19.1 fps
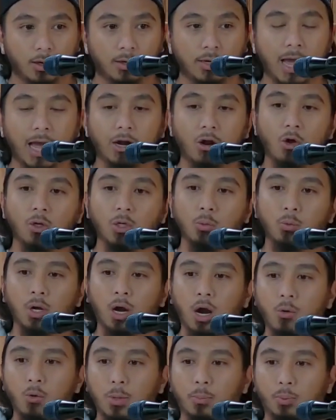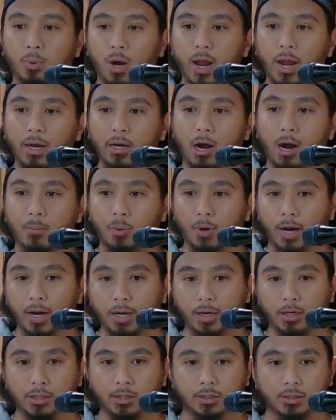Not only are we praying our
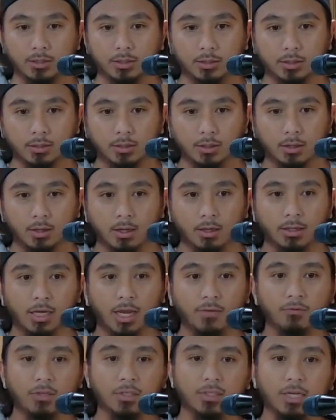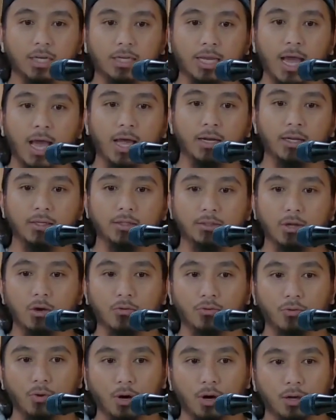prayers, giving zakat and so
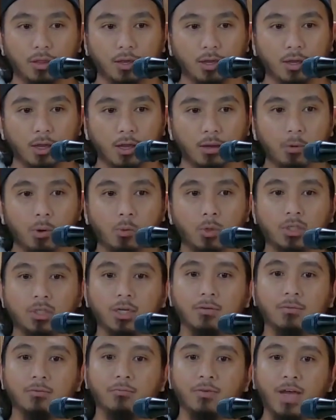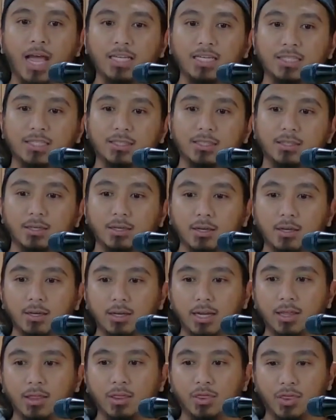forth, but we should invest
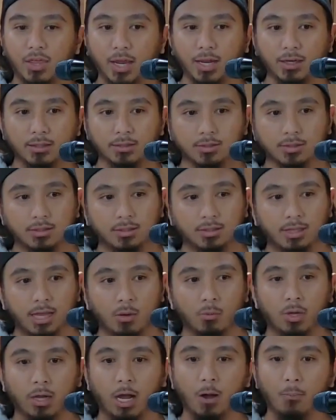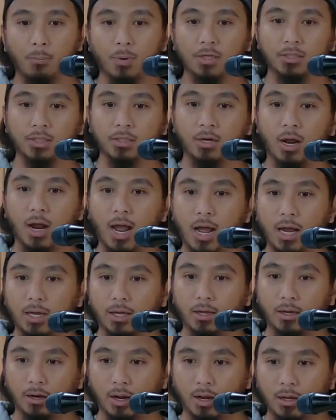in things that will help us in our
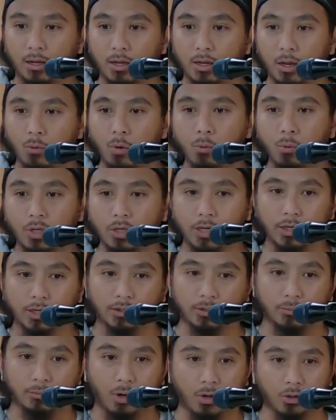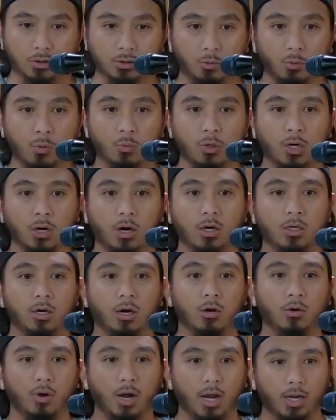akhirah when we need it the most, when we are in
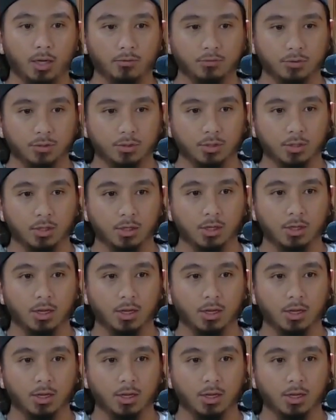our graves,